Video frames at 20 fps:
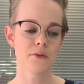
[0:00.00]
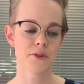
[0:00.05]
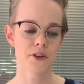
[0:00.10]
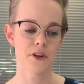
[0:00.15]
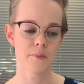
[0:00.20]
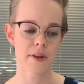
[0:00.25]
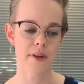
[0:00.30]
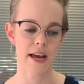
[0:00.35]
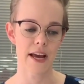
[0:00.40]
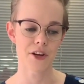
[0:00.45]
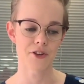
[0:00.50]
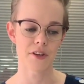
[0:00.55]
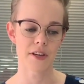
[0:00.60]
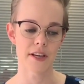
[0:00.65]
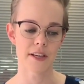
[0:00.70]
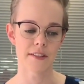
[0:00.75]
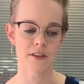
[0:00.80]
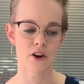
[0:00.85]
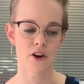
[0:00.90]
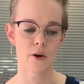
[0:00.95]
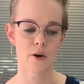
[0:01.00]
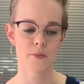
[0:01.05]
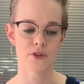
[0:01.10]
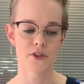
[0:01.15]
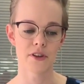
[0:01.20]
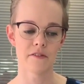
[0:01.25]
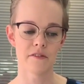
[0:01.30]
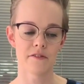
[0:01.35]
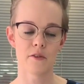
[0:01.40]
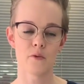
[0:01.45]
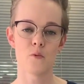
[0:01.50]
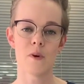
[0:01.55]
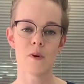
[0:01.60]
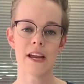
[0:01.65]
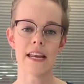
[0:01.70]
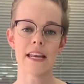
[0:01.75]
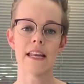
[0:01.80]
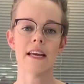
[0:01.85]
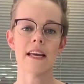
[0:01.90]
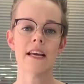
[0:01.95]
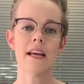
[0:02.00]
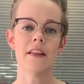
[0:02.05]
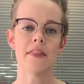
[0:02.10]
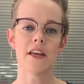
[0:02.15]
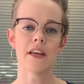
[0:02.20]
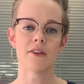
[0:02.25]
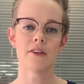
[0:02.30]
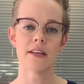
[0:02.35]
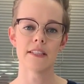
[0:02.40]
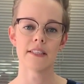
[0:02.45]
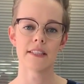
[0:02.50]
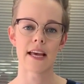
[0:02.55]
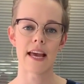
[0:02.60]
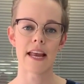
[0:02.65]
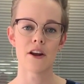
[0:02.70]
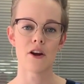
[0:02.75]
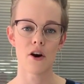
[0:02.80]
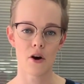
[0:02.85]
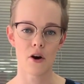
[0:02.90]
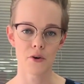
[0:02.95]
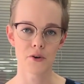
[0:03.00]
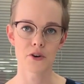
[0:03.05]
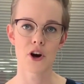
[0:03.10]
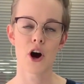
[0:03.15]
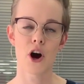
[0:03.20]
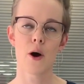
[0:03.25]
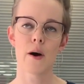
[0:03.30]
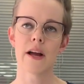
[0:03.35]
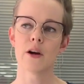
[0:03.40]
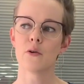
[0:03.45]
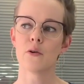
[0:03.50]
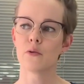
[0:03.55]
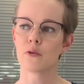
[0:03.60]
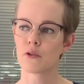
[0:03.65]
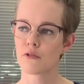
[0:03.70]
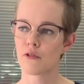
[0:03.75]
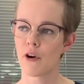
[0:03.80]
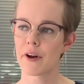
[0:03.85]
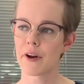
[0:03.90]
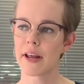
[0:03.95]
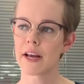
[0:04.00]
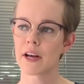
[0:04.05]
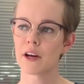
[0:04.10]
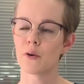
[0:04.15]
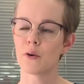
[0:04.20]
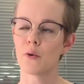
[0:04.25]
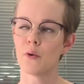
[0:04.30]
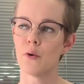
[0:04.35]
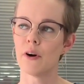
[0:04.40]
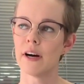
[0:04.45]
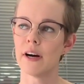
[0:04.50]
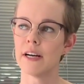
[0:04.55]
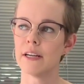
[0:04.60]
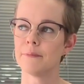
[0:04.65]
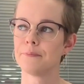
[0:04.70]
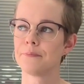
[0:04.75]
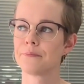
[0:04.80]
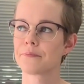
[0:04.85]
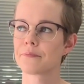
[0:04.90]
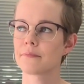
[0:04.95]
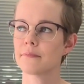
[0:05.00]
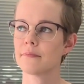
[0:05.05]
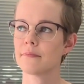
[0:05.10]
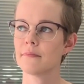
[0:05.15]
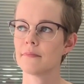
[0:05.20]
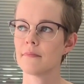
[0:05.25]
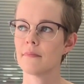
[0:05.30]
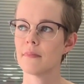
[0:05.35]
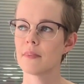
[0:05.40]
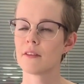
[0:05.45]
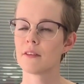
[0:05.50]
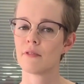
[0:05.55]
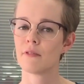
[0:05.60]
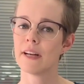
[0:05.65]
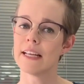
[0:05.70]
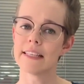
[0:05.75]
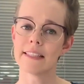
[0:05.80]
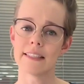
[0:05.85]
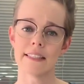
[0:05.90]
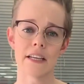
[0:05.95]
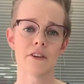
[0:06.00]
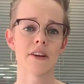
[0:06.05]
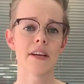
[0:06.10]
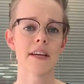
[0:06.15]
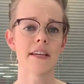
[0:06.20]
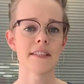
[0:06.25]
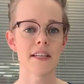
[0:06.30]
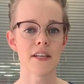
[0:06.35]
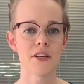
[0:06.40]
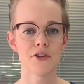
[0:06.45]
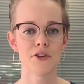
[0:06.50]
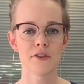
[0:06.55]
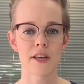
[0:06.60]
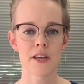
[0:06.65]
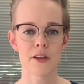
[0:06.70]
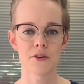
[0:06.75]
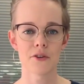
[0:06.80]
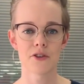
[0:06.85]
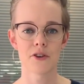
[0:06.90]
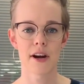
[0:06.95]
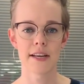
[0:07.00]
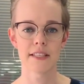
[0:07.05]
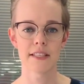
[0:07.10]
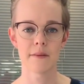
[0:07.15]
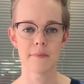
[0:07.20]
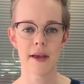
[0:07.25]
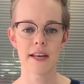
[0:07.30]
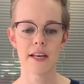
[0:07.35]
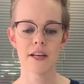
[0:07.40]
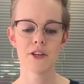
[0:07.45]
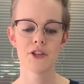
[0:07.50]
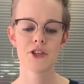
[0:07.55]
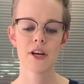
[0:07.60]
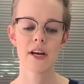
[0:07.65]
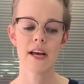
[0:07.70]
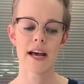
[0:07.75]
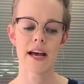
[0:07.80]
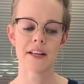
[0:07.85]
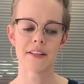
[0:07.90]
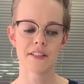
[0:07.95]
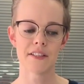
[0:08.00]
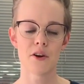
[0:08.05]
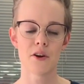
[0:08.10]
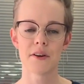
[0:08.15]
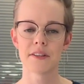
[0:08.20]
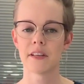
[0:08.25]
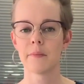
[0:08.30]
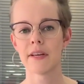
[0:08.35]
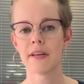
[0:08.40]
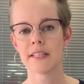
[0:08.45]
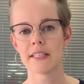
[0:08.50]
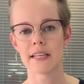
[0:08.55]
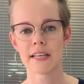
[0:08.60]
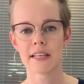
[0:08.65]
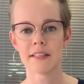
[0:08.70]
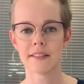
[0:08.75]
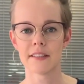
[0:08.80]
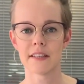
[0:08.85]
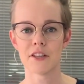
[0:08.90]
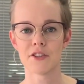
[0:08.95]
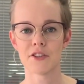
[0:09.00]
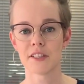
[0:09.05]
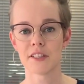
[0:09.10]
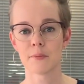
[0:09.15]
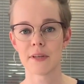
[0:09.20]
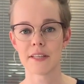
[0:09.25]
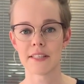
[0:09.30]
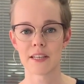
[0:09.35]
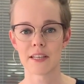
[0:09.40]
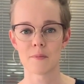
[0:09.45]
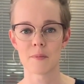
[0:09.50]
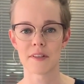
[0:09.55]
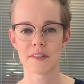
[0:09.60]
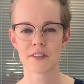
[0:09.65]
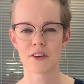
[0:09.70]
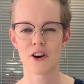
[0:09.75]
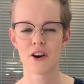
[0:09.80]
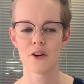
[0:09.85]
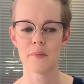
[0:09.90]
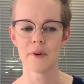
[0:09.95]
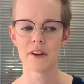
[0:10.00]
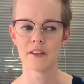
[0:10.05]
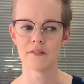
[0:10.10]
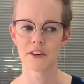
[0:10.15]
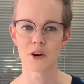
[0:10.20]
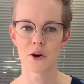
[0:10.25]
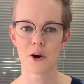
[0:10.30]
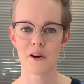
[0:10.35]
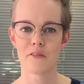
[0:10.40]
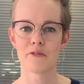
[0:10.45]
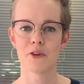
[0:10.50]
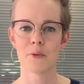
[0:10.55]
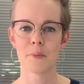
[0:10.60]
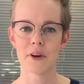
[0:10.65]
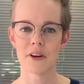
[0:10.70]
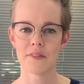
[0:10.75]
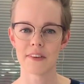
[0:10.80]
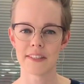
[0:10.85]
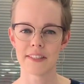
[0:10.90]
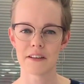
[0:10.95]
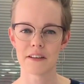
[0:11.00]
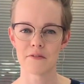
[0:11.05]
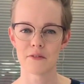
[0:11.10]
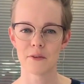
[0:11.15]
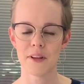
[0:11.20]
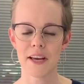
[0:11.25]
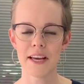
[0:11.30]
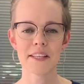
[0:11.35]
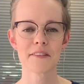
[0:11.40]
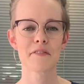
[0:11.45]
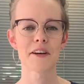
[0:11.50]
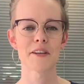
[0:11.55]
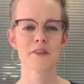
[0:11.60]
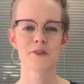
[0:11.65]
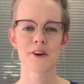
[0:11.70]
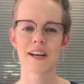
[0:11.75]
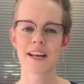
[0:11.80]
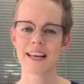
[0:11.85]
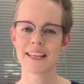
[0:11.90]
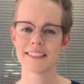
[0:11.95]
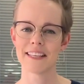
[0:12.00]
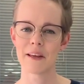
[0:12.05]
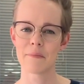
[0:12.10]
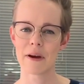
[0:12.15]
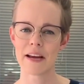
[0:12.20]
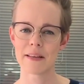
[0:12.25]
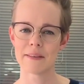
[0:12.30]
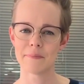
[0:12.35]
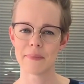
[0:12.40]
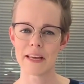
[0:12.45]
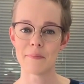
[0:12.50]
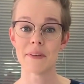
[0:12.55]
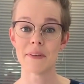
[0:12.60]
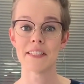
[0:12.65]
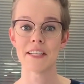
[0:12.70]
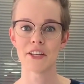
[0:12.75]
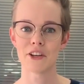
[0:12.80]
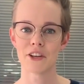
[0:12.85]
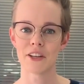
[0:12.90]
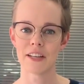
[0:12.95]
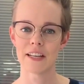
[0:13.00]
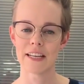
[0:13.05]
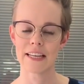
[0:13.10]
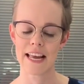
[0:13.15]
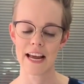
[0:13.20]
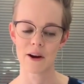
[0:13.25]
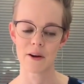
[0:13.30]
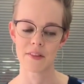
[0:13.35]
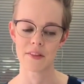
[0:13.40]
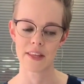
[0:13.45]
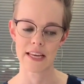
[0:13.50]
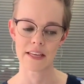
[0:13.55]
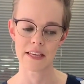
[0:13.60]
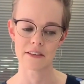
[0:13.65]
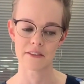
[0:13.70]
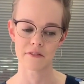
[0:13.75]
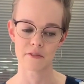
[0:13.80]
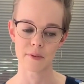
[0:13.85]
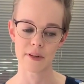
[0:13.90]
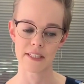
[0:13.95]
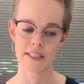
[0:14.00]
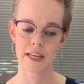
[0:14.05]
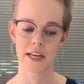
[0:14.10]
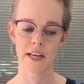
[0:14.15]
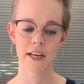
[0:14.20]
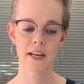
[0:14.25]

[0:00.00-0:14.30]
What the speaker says: termination is an option for when there is an ongoing or chronic or really serious issue that you're trying to manage. It's not something to consider just when someone's got a bit of a cough or a bit of a sniffle, as frustrating as that might be, particularly now at the end of winter.